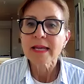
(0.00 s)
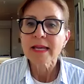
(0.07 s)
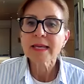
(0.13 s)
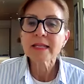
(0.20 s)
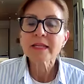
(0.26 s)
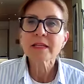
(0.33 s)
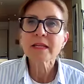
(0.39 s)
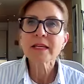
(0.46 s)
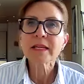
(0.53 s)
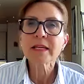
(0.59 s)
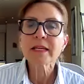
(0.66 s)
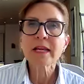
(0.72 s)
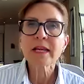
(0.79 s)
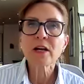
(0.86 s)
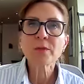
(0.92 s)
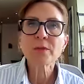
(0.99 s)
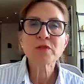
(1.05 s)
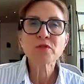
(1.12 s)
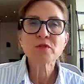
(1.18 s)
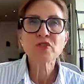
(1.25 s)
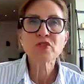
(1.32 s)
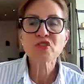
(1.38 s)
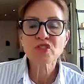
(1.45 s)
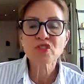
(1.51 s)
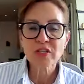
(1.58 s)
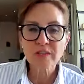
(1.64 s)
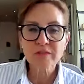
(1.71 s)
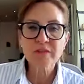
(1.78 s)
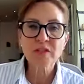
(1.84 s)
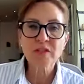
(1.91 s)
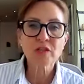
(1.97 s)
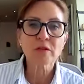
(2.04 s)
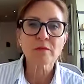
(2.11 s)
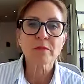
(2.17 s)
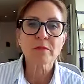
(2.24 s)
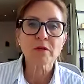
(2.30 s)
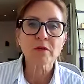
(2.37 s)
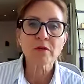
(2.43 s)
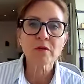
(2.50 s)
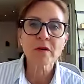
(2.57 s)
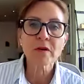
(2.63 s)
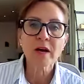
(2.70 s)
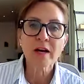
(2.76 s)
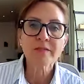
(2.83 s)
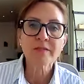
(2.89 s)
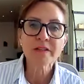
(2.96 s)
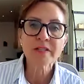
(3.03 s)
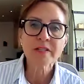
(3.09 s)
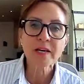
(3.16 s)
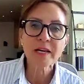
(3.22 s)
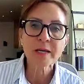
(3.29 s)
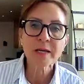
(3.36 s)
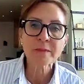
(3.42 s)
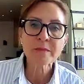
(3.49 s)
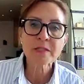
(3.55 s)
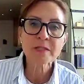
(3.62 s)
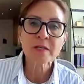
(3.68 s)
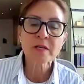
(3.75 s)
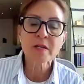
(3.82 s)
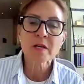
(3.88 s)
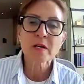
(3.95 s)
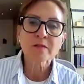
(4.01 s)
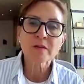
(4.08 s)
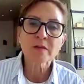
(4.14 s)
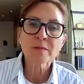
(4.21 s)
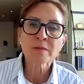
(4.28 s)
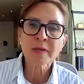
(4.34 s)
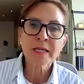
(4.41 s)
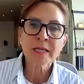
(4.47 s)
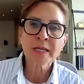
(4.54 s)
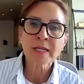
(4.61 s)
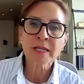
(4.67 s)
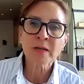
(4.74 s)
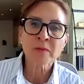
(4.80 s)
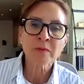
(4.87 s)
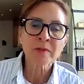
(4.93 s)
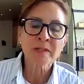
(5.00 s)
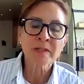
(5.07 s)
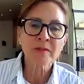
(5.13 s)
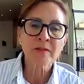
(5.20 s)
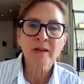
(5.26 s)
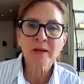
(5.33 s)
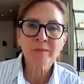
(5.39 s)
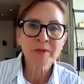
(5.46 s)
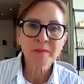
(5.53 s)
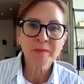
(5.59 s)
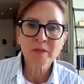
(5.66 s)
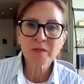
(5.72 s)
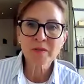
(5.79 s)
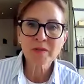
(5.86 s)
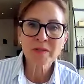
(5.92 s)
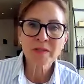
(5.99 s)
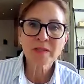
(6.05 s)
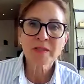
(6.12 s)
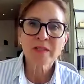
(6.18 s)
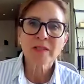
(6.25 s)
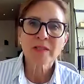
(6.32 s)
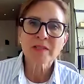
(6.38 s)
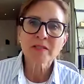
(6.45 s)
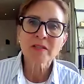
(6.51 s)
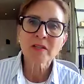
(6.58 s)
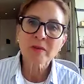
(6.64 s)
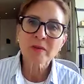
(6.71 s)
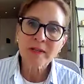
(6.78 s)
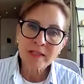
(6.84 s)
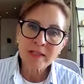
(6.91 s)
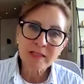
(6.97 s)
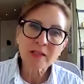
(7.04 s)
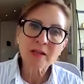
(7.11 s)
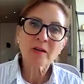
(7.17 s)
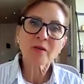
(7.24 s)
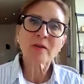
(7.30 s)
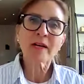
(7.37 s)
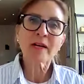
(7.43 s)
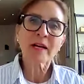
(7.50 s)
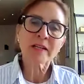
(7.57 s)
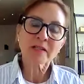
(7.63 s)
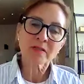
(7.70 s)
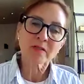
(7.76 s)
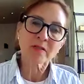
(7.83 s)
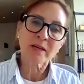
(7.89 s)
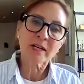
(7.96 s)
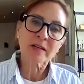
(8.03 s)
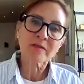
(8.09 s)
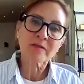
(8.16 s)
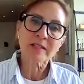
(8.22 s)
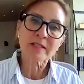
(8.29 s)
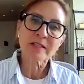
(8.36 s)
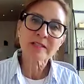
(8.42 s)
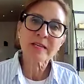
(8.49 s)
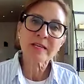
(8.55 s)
It it helps you shift your mood oftentimes from being in a really crappy mood to going, you know what, I do have this.